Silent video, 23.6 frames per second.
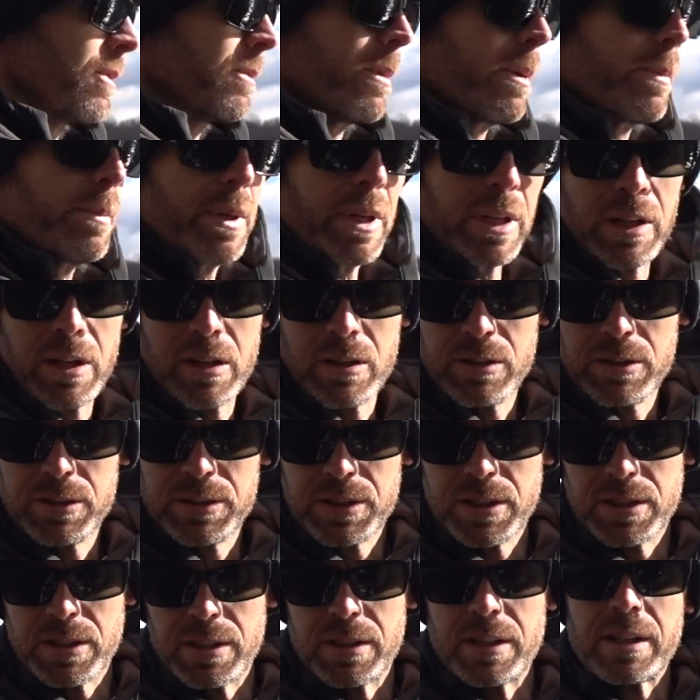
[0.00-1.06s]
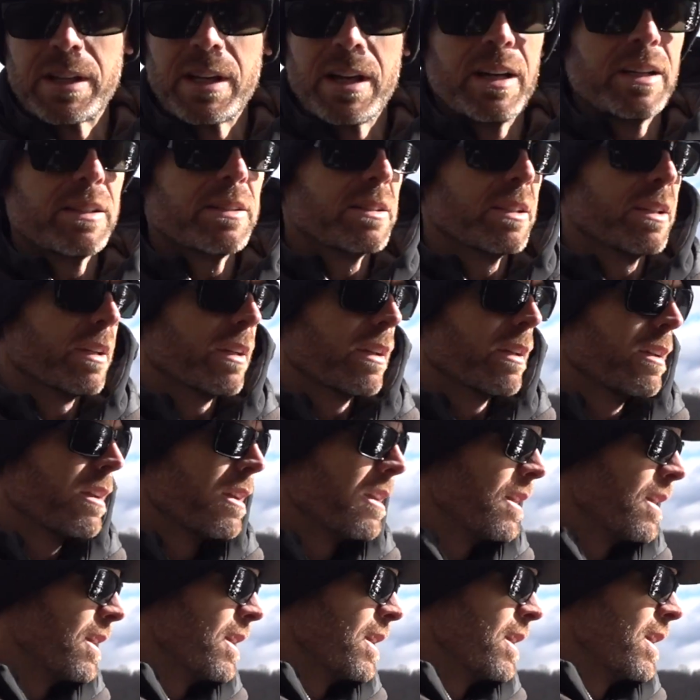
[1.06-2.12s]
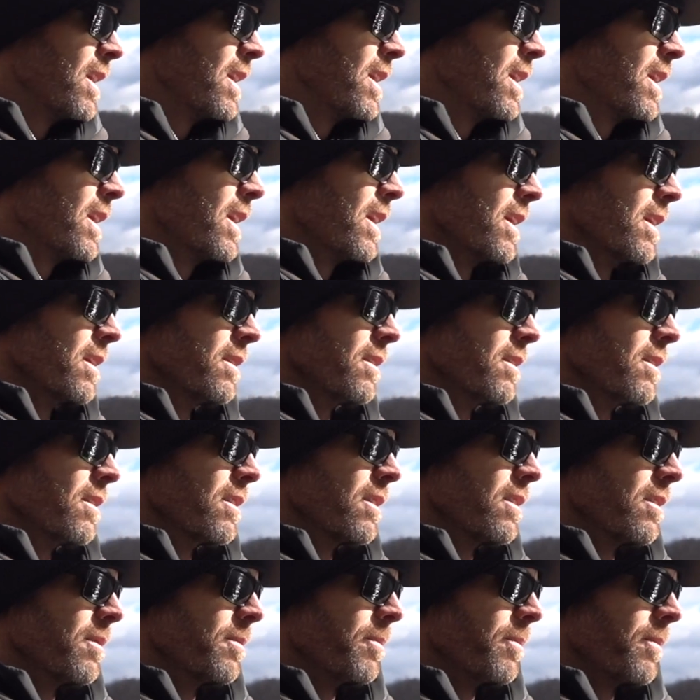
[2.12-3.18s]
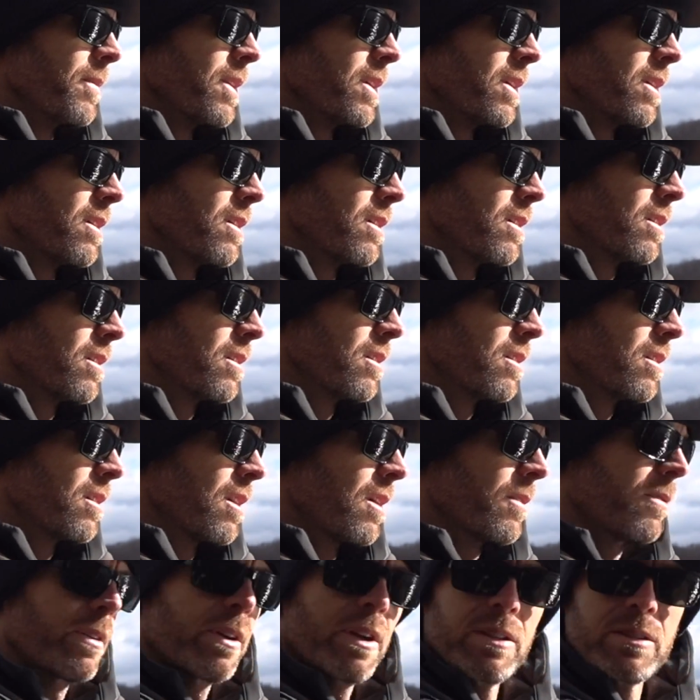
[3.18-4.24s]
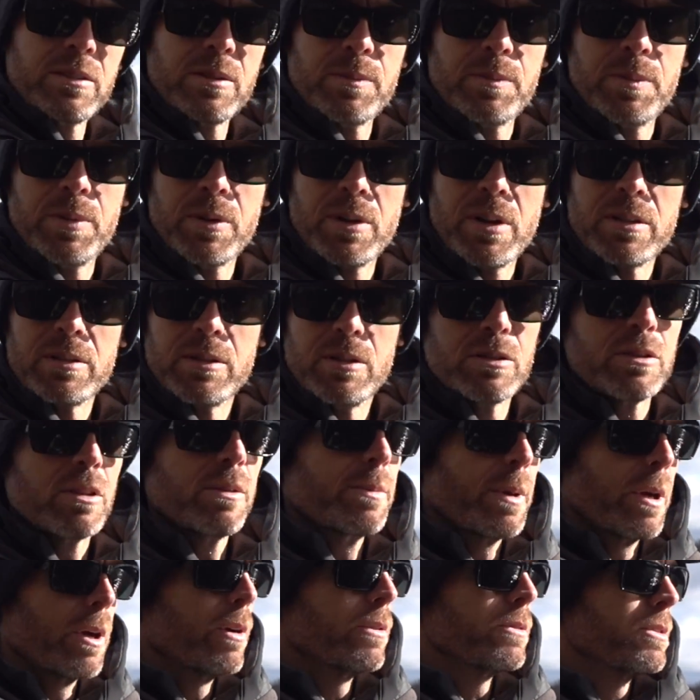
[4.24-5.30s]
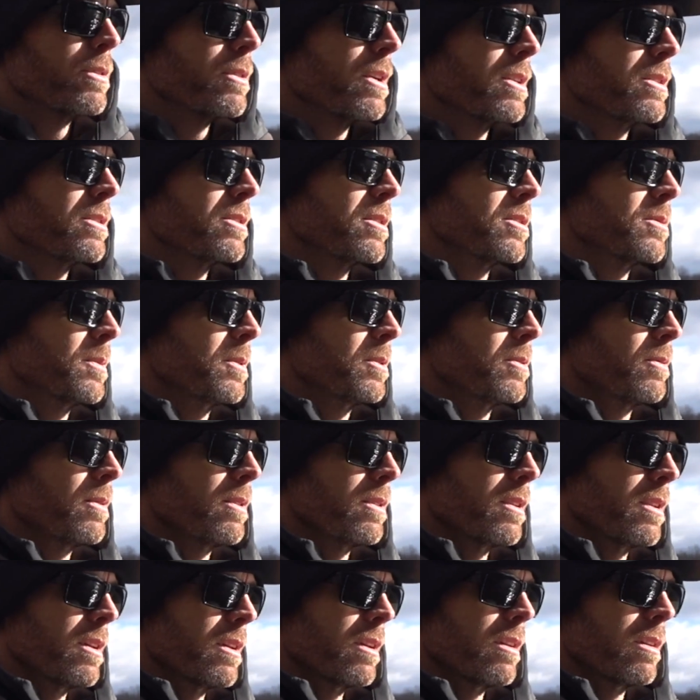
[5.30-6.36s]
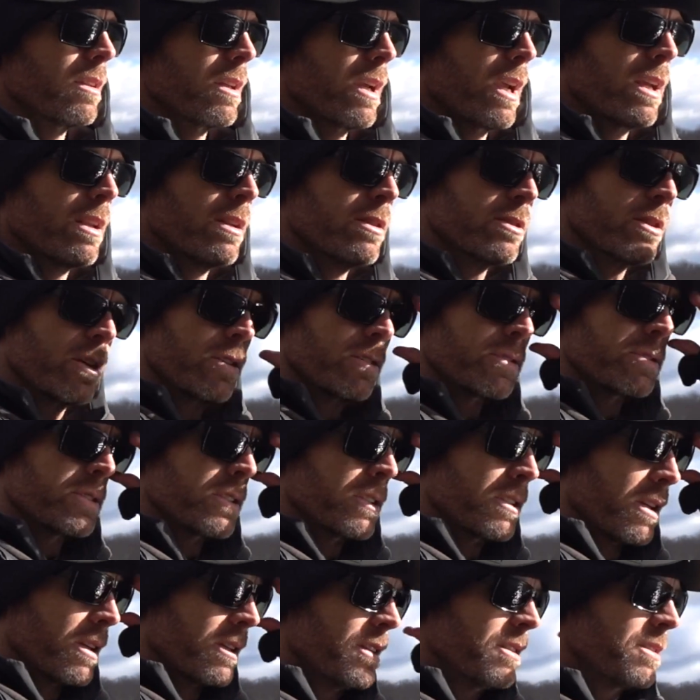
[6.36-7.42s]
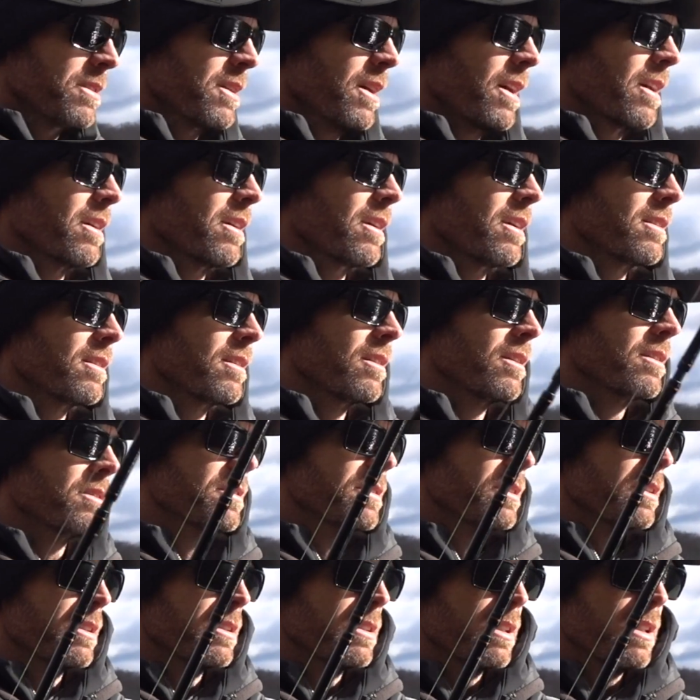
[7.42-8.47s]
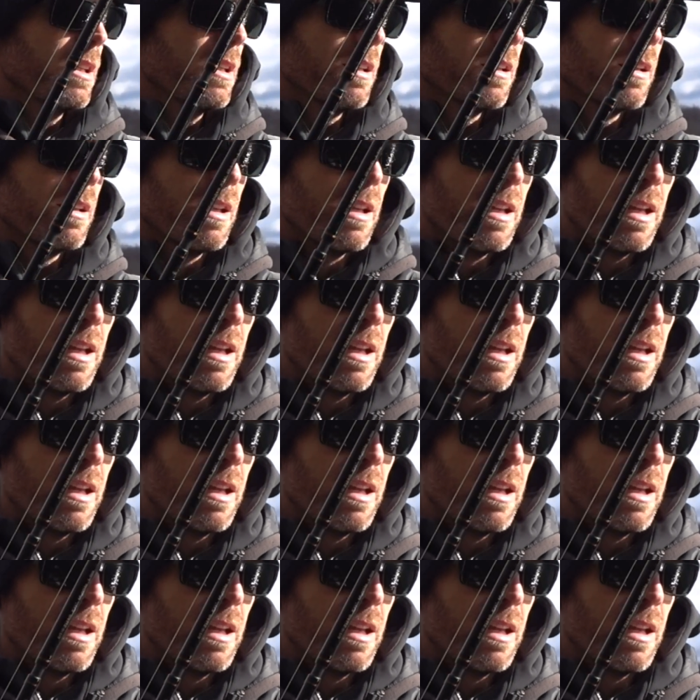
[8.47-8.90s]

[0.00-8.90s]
my big Huddleston and the KEITECH, and I forgot to put on, usually my alternation is between the 8-inch Huddleston and this guy, and the HUD 68.